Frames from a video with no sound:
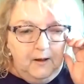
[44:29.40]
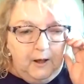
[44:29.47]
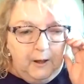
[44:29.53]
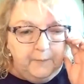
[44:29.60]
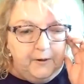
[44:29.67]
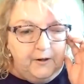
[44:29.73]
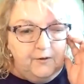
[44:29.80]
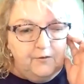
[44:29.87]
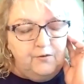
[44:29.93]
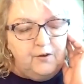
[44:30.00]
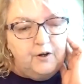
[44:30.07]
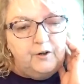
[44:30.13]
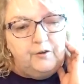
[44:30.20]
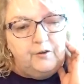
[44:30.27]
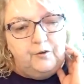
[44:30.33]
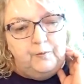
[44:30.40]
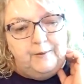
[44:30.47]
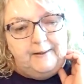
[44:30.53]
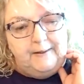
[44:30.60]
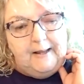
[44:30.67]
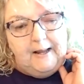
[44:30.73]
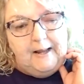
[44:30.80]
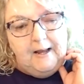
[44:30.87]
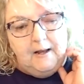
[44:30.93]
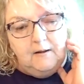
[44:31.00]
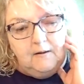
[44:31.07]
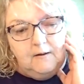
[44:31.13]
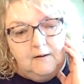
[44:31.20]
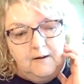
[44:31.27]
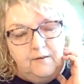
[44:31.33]
I'm going to start doing
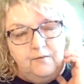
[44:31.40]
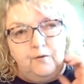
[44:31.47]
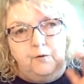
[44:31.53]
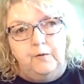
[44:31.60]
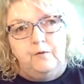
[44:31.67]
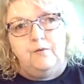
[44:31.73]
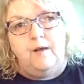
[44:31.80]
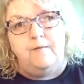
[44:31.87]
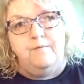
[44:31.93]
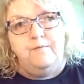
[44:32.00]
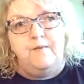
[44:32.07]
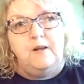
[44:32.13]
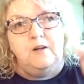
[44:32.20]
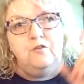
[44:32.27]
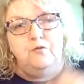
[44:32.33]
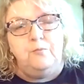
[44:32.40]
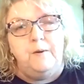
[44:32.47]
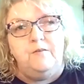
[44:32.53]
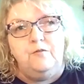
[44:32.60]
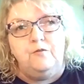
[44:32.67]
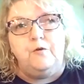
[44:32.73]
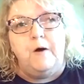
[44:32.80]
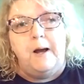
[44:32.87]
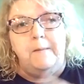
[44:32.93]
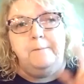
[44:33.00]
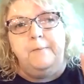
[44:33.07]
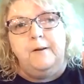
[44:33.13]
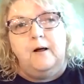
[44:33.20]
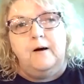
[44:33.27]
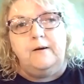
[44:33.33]
that as soon as I finish my
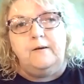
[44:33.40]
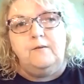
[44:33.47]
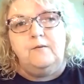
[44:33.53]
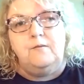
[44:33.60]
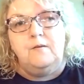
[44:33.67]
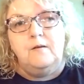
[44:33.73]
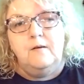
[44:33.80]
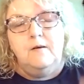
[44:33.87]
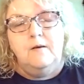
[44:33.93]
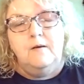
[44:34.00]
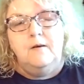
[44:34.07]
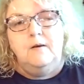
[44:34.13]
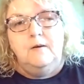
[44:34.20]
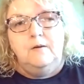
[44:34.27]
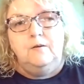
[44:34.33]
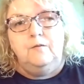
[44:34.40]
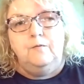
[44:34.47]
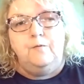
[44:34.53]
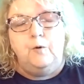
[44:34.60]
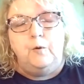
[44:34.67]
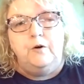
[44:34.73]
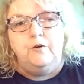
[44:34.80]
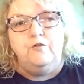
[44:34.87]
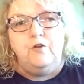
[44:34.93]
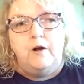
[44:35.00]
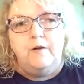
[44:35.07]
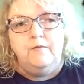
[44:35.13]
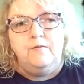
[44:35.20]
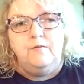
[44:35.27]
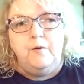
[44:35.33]
scrap blocks for
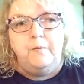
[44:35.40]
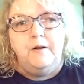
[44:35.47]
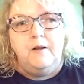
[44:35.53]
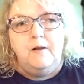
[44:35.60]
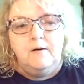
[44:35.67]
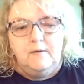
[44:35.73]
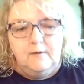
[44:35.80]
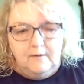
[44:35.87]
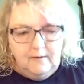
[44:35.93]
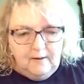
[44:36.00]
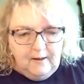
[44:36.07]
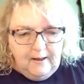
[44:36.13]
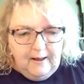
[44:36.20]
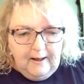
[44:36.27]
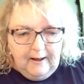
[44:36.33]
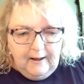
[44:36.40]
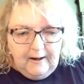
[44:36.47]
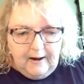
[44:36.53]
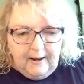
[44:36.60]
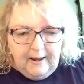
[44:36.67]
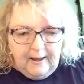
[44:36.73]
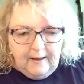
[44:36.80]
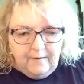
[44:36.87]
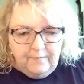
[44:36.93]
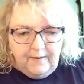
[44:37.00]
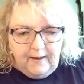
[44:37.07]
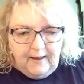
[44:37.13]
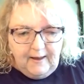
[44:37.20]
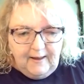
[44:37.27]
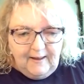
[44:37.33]
Sean Sew Along. And I have
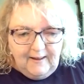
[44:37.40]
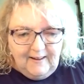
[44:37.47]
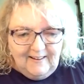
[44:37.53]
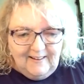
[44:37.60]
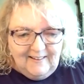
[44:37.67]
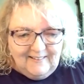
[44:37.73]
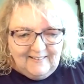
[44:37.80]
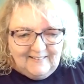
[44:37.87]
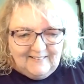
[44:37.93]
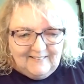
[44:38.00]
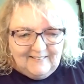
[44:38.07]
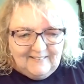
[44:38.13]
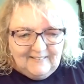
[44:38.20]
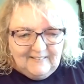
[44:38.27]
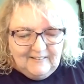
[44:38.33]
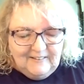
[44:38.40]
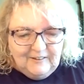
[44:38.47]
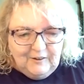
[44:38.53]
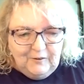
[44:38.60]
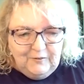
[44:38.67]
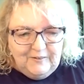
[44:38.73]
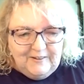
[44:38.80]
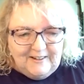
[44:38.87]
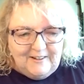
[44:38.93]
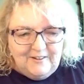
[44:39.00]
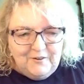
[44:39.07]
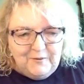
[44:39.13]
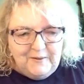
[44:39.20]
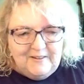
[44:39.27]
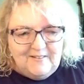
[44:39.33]
you did,
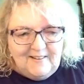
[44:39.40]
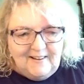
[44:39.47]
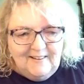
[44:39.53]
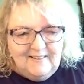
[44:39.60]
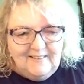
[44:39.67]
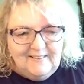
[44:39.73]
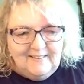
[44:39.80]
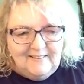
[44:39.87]
Teresa.